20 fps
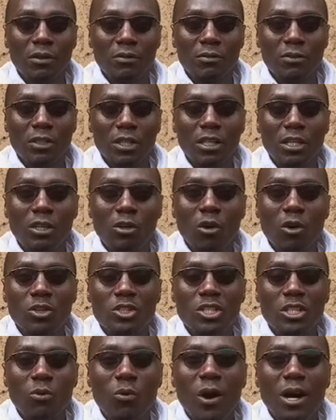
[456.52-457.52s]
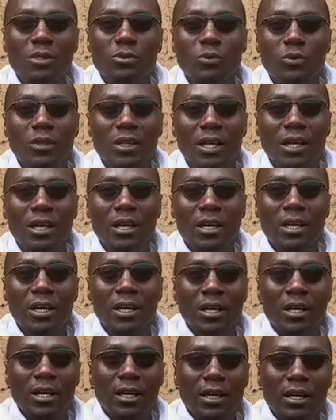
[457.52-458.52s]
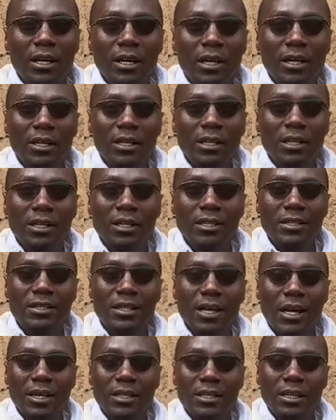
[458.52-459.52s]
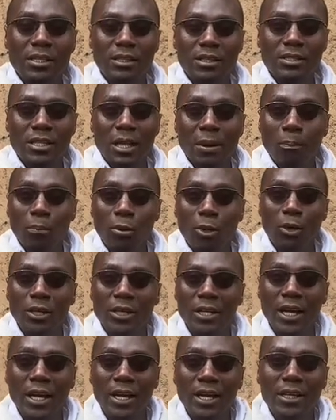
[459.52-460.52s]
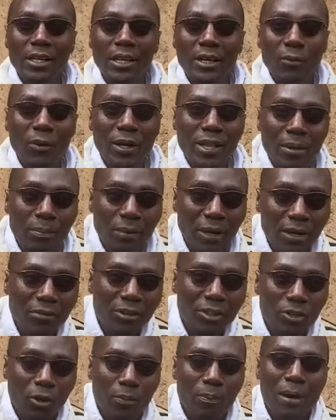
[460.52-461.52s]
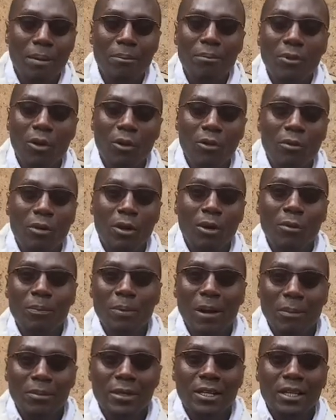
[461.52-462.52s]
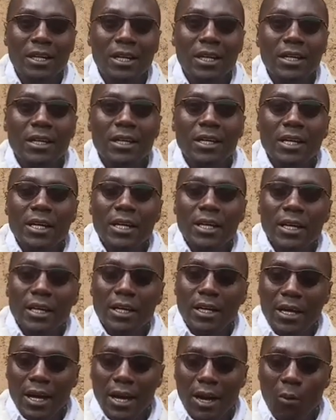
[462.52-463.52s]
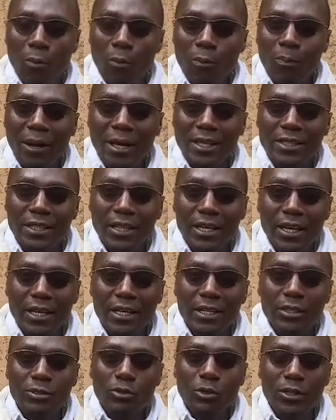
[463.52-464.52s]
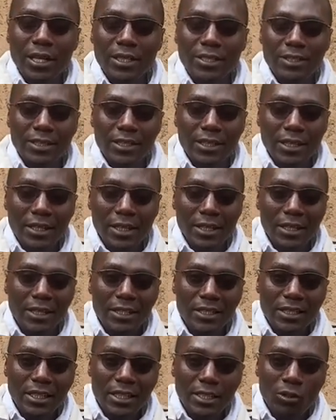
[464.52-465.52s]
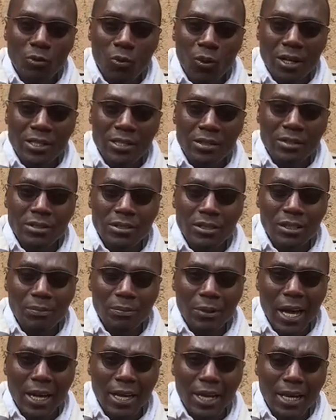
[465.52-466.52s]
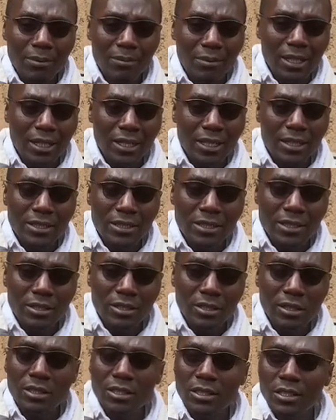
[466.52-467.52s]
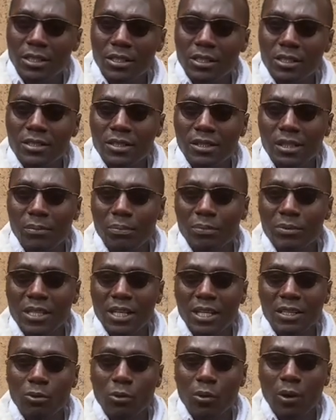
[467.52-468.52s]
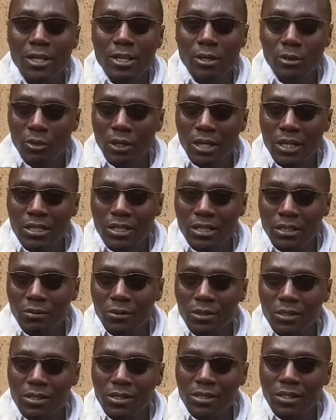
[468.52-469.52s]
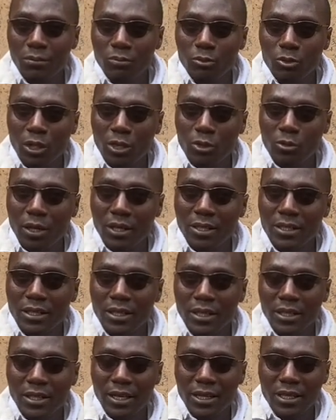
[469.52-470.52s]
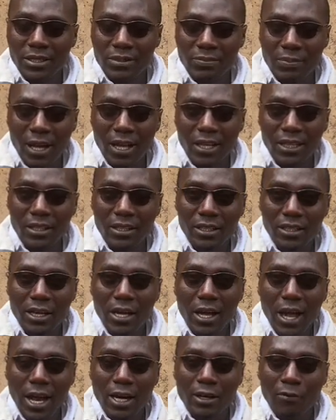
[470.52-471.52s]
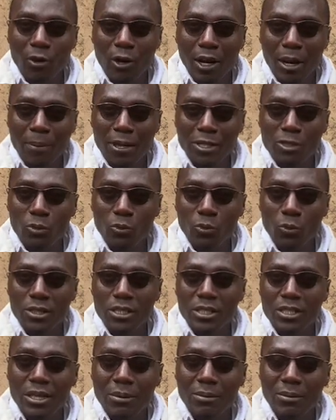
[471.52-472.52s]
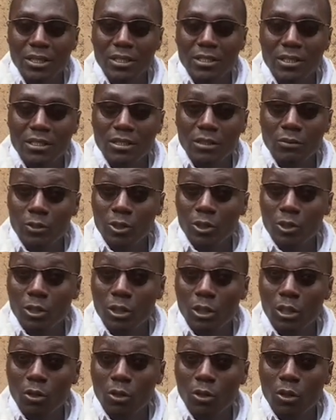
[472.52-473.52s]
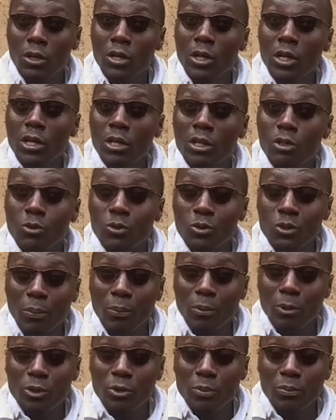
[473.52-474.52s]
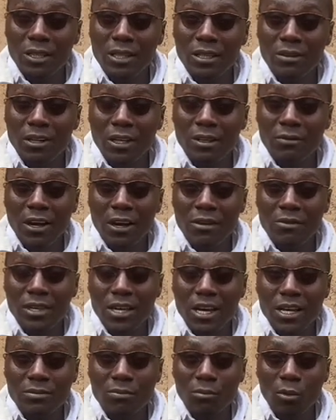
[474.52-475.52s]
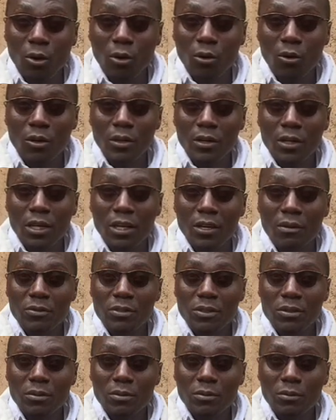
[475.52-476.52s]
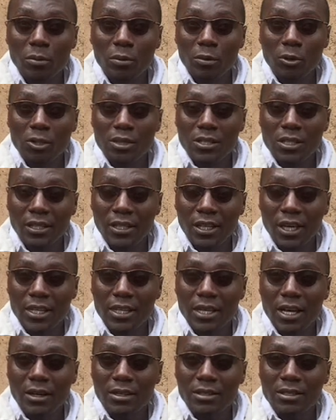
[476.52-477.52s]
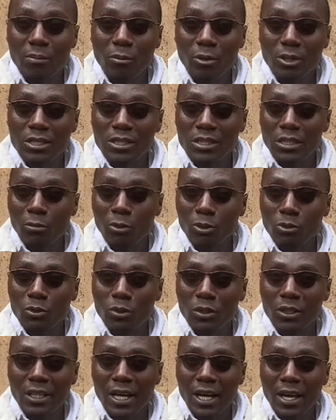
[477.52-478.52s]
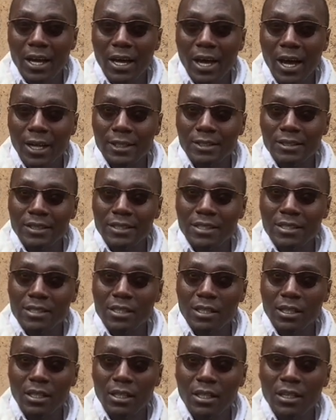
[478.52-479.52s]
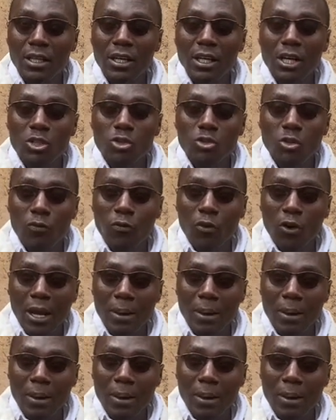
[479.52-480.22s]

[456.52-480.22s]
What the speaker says: he or she works with the is employed, whether private or public, umpatie so that he read kwa slip yake, kama si slip zile wanyo tuna receive slip tunajua ina expire lini. And for a person with disabilities, if you didn't know, you're supposed to be given 5 years more. Because in Kenya, somebody is supposed to retire at 60. So for a